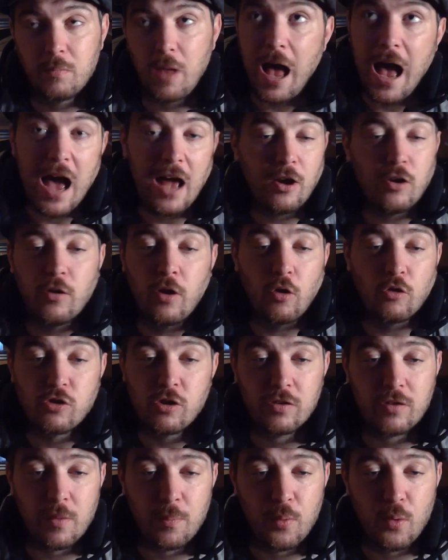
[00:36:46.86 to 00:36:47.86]
I don't know,
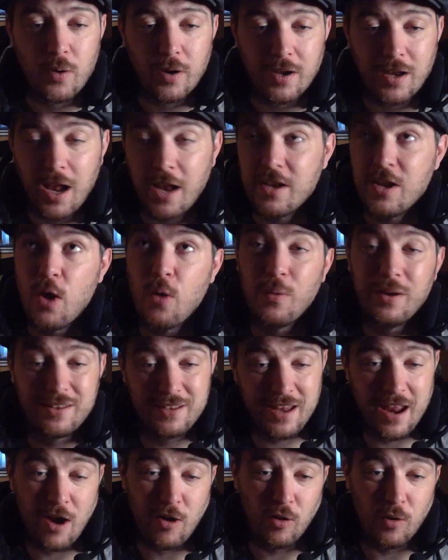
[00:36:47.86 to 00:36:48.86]
just a point. I know it's
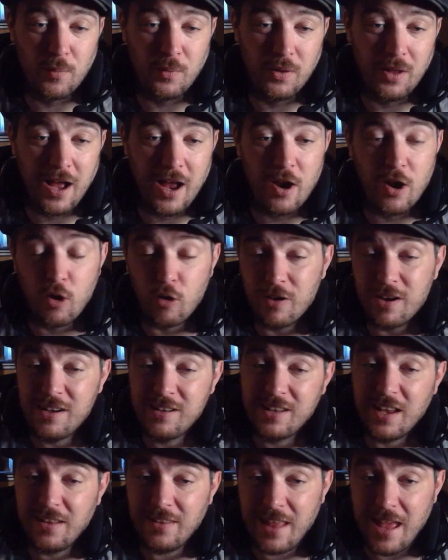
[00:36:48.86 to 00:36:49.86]
terrible. I already
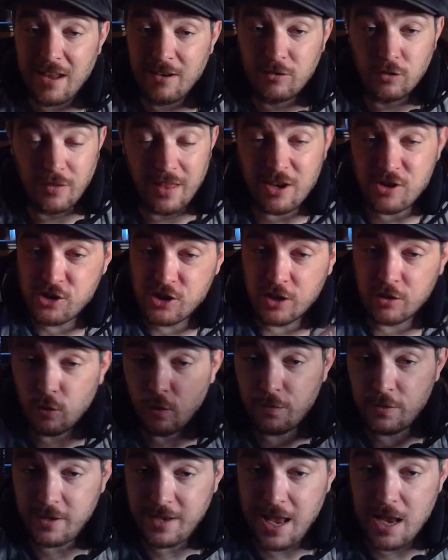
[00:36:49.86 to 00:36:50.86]
said that, so that shit's
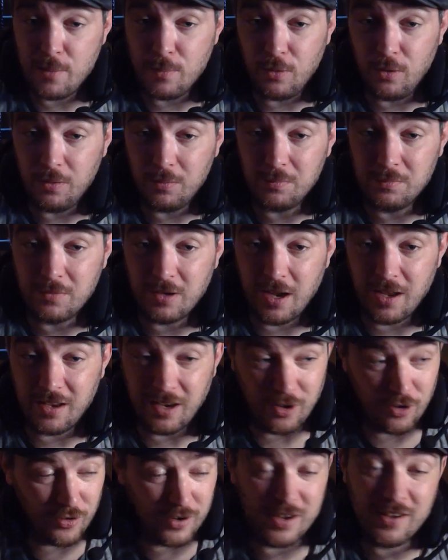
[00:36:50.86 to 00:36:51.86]
off the table.
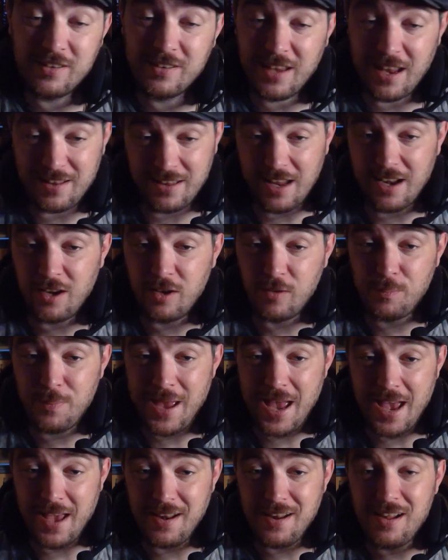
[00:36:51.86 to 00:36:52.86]
I already said that it's
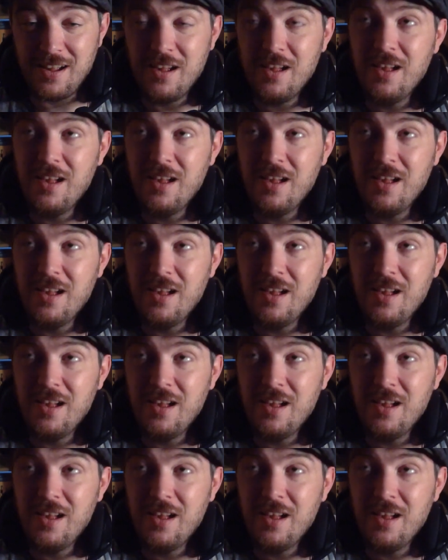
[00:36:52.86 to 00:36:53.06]
bad.